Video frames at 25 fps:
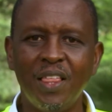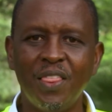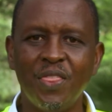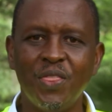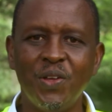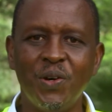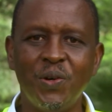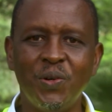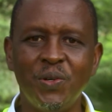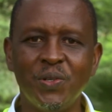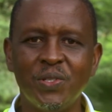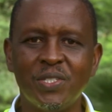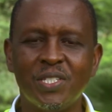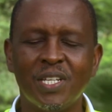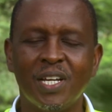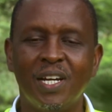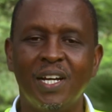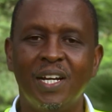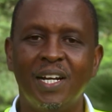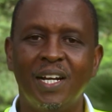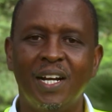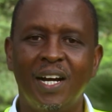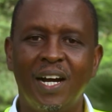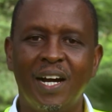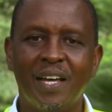Those
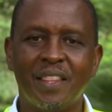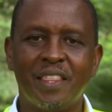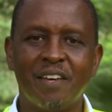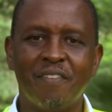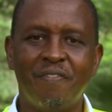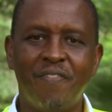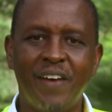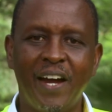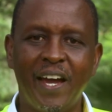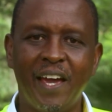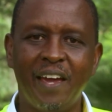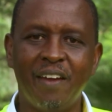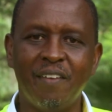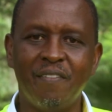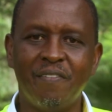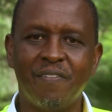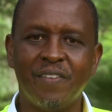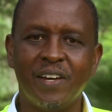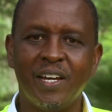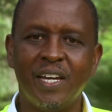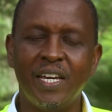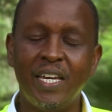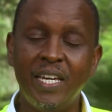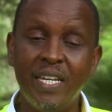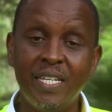are the 5
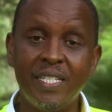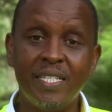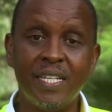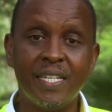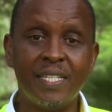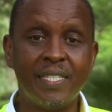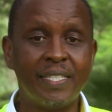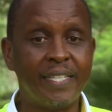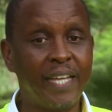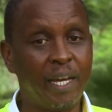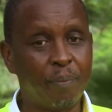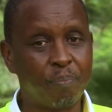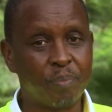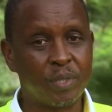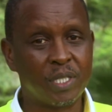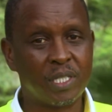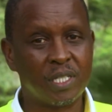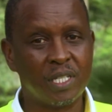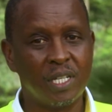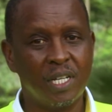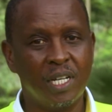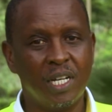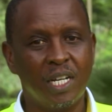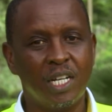easy steps